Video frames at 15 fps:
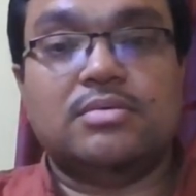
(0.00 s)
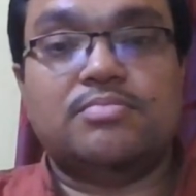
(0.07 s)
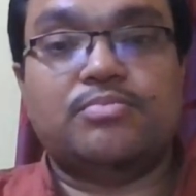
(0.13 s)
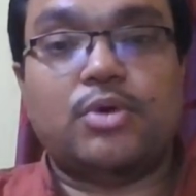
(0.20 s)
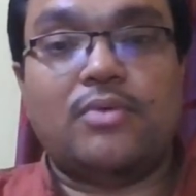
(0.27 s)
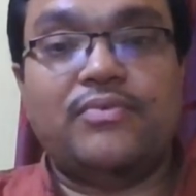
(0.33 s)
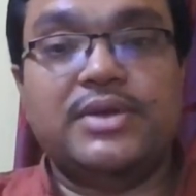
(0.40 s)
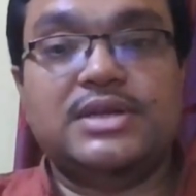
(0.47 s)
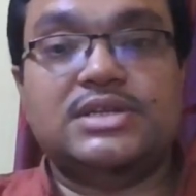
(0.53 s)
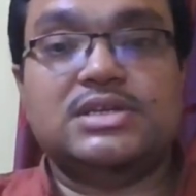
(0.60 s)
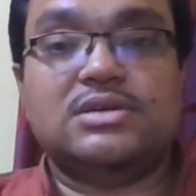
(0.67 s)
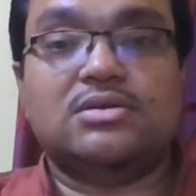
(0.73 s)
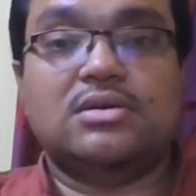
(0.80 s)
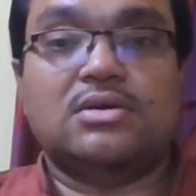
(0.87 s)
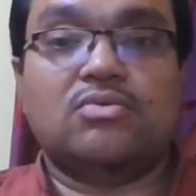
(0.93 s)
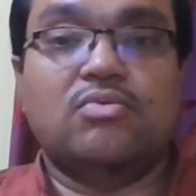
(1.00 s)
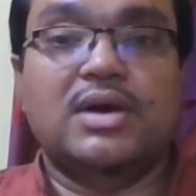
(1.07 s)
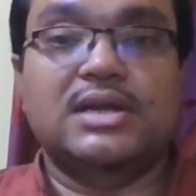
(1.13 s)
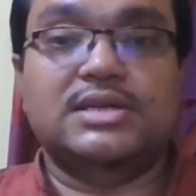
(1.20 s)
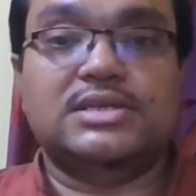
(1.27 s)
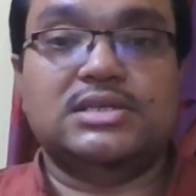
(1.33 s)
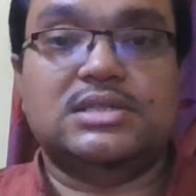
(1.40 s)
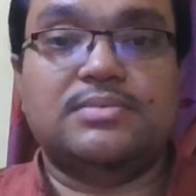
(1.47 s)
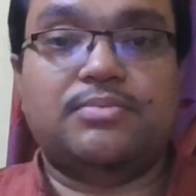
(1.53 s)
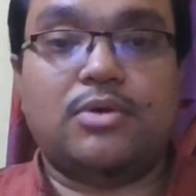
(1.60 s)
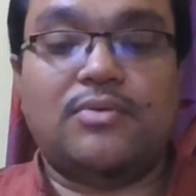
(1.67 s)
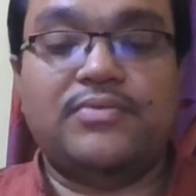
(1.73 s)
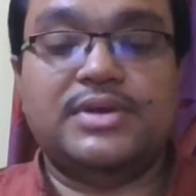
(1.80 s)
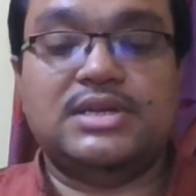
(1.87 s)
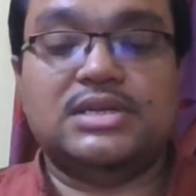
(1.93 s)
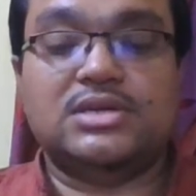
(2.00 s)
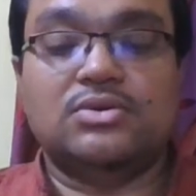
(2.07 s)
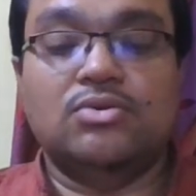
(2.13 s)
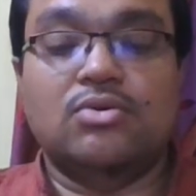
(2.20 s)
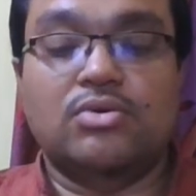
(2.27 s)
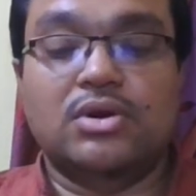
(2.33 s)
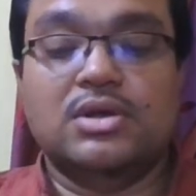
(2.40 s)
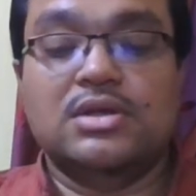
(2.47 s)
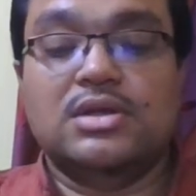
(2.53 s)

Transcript: prophetic quality, the prophetic note.